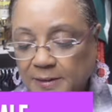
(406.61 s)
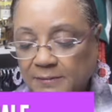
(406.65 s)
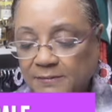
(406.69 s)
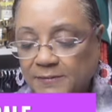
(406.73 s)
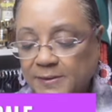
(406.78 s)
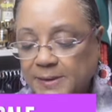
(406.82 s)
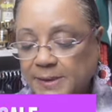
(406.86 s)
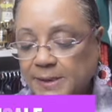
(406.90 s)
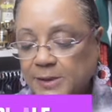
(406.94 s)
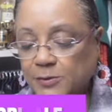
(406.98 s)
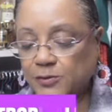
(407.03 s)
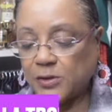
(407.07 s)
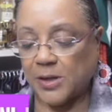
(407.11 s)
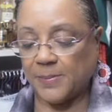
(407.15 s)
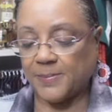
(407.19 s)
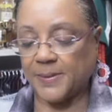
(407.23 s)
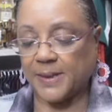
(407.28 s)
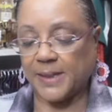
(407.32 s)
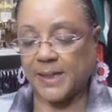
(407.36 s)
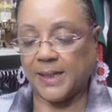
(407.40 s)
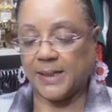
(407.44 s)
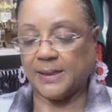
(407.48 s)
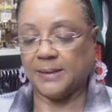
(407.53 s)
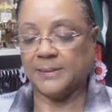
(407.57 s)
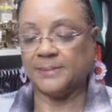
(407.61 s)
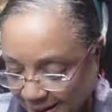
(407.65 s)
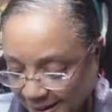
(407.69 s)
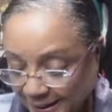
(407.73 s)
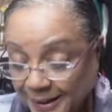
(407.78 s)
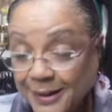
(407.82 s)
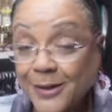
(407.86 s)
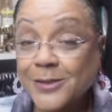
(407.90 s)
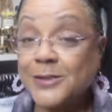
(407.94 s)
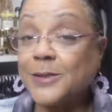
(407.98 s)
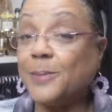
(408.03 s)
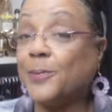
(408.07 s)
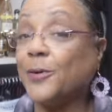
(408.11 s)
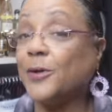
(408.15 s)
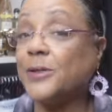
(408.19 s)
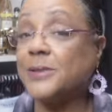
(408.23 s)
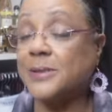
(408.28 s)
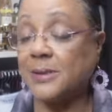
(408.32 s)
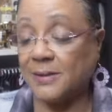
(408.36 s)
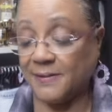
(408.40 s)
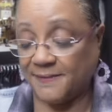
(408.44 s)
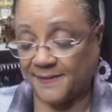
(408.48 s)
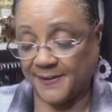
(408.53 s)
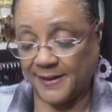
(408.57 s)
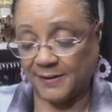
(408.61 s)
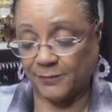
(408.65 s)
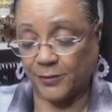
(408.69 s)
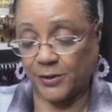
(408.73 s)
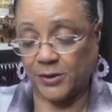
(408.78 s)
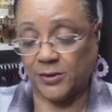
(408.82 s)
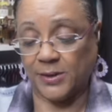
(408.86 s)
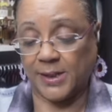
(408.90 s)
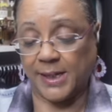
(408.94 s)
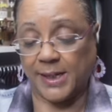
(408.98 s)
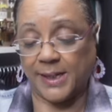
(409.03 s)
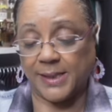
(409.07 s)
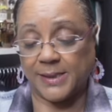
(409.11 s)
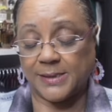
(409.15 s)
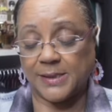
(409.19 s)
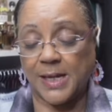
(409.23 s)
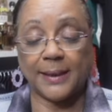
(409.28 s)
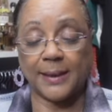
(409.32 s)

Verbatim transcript: Vanille Tropical. Here's a personal favorite, you guys.